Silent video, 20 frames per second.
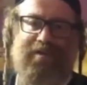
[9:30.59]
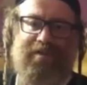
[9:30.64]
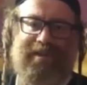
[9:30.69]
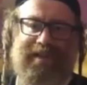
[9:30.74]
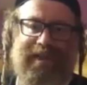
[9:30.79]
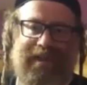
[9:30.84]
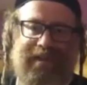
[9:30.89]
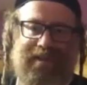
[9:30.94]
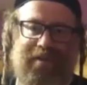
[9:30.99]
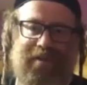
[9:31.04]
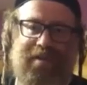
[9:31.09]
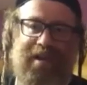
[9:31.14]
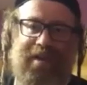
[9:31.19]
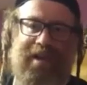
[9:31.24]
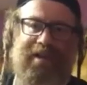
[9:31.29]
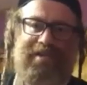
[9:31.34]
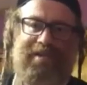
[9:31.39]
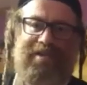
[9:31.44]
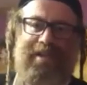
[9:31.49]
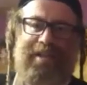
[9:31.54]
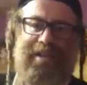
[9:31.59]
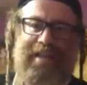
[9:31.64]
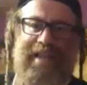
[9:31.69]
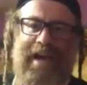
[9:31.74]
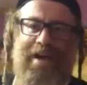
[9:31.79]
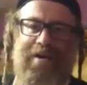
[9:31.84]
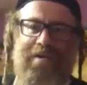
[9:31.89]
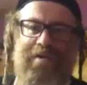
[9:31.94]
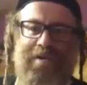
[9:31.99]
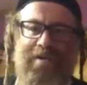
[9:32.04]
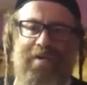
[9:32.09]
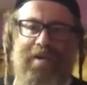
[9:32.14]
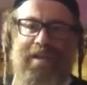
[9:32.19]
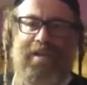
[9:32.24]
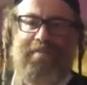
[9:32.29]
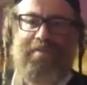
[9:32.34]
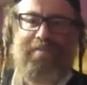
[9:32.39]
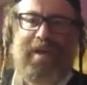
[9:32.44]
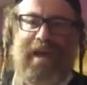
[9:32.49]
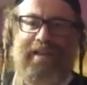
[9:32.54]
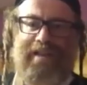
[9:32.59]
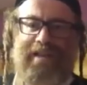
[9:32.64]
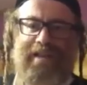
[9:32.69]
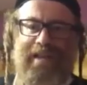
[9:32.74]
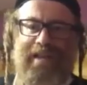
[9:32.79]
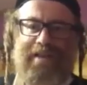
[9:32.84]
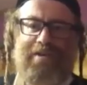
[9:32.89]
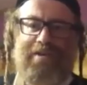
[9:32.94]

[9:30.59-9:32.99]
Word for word: You said no. So now you're in bed.